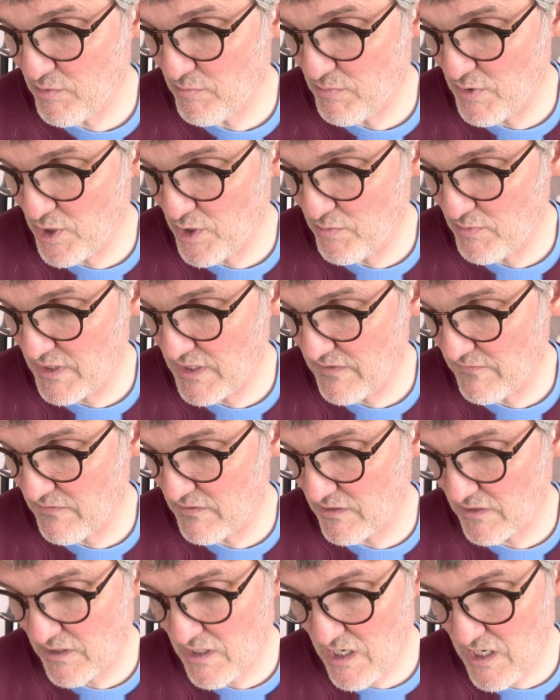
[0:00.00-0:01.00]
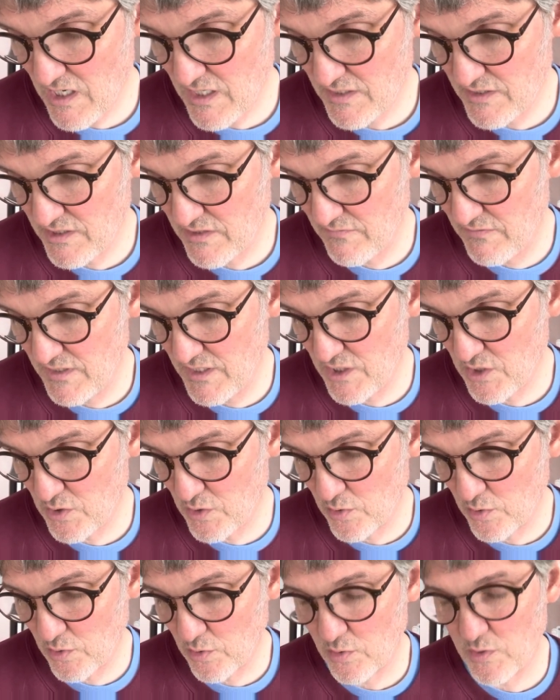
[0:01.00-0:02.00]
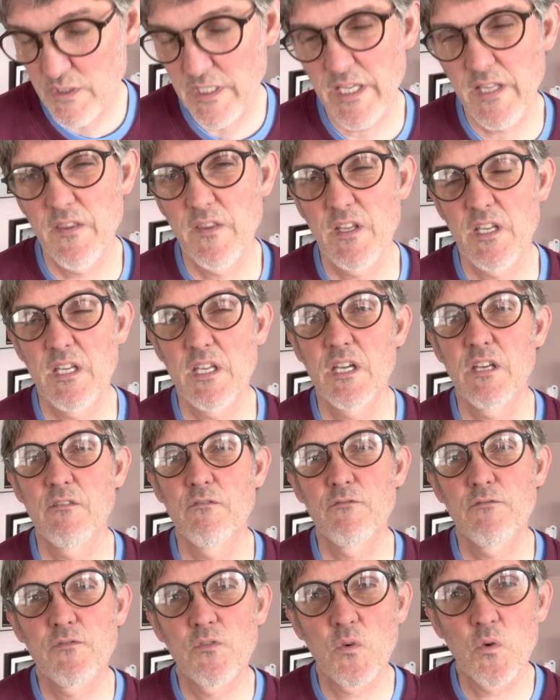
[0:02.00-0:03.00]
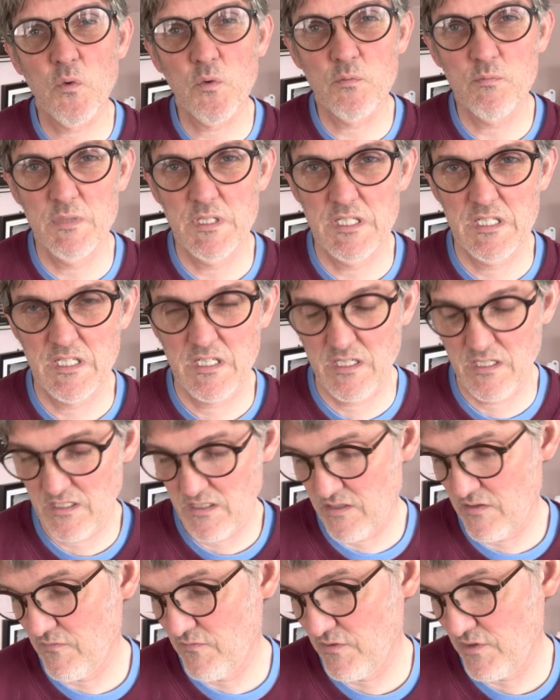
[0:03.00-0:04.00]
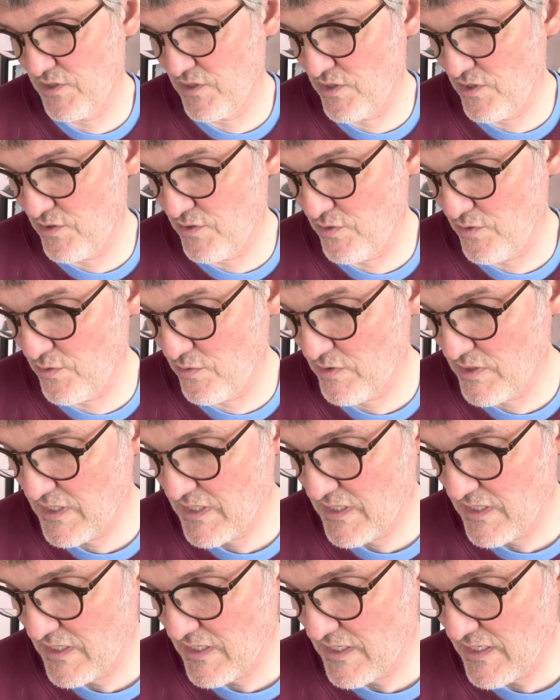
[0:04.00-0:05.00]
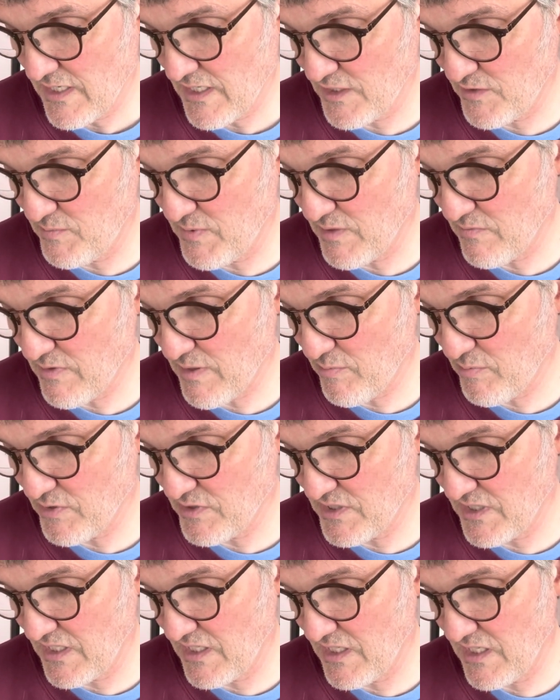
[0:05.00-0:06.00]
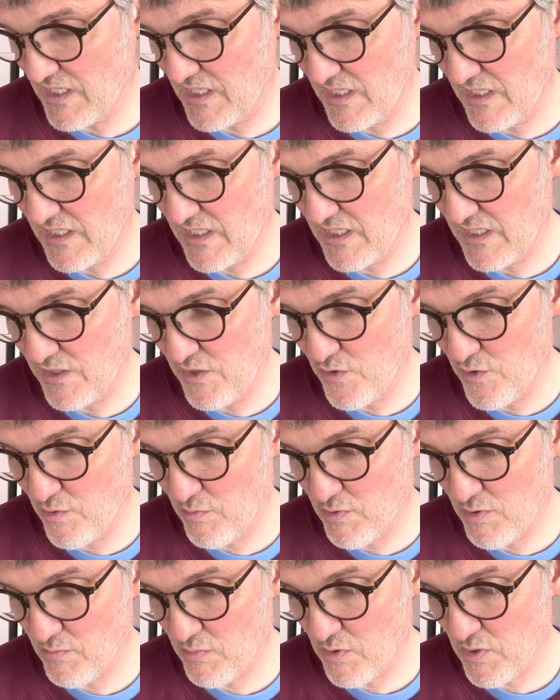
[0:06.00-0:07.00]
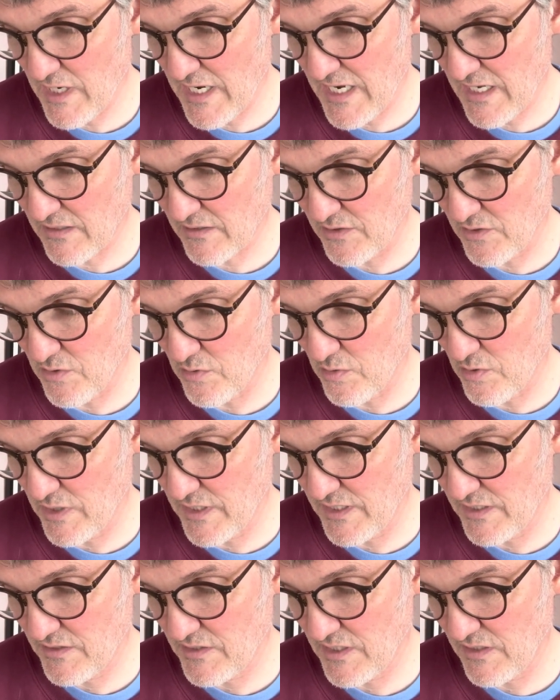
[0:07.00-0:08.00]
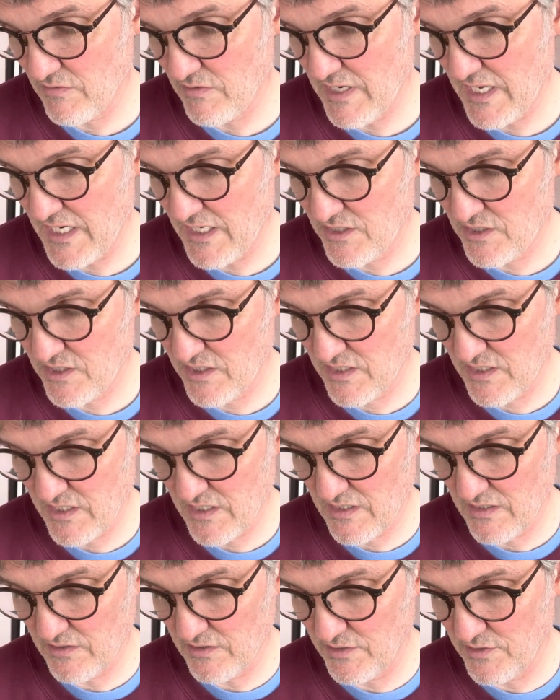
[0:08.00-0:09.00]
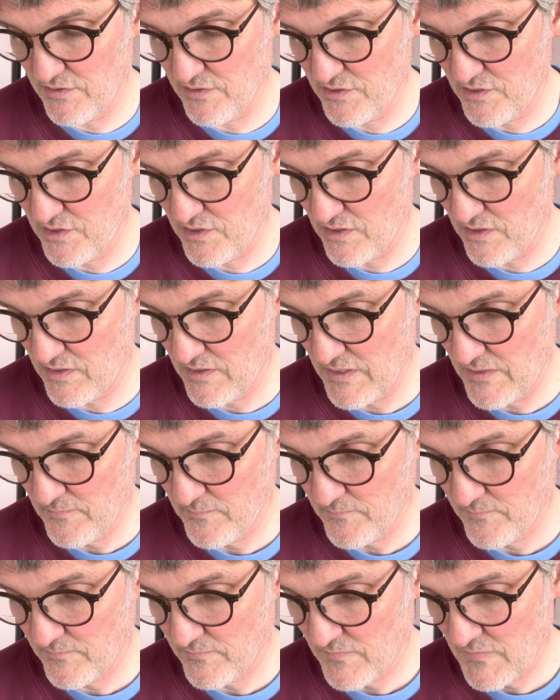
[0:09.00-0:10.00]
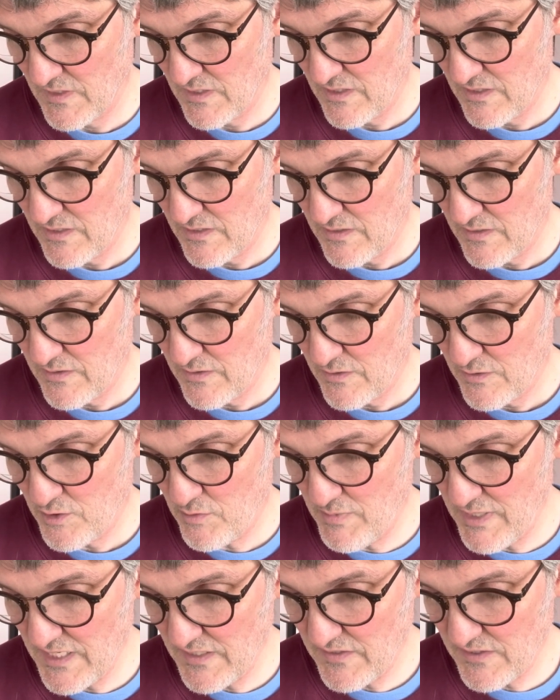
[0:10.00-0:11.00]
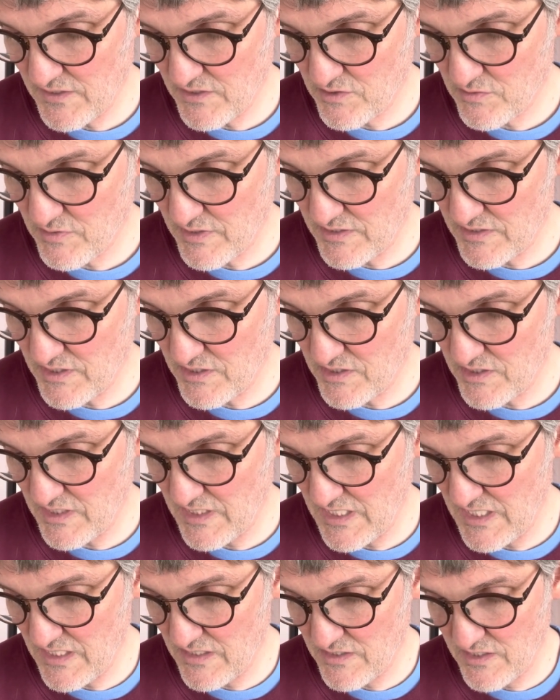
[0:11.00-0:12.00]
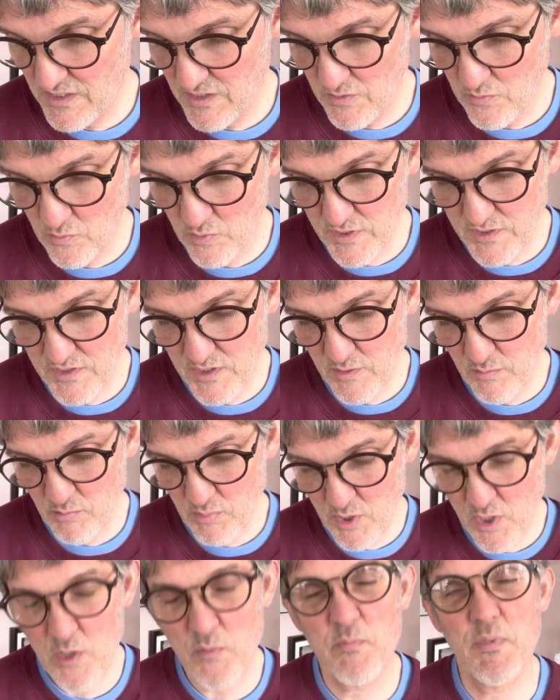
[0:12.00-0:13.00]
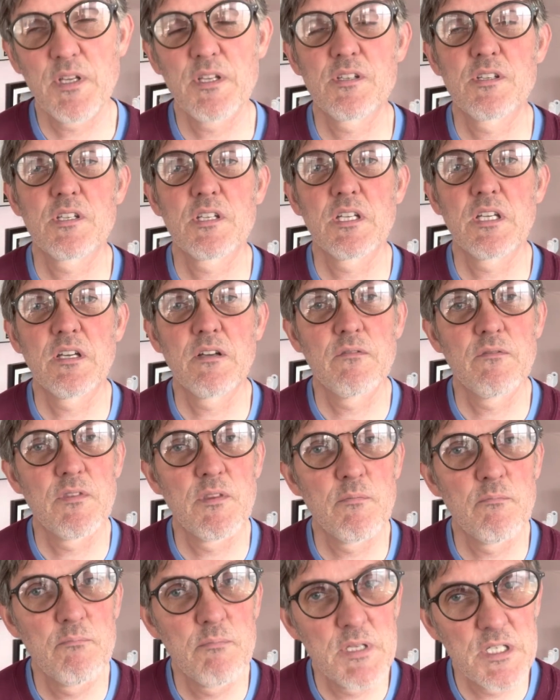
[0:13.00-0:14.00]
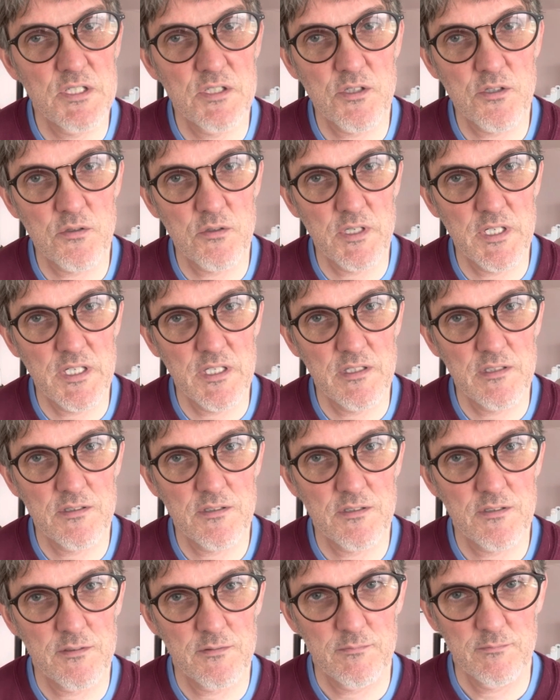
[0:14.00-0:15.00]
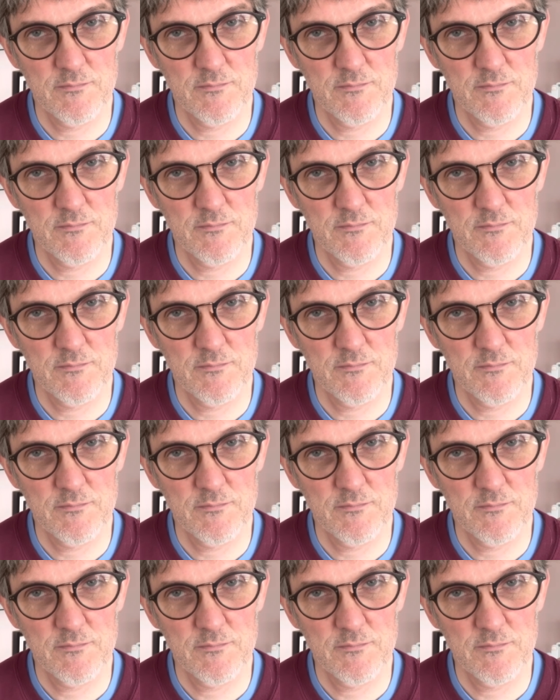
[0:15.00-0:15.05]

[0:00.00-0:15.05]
moment of the loss of the old and the unfoldment of the new, has been represented in innumerable allegories in ancient literature. To make this transition easy was the purpose of the mysteries.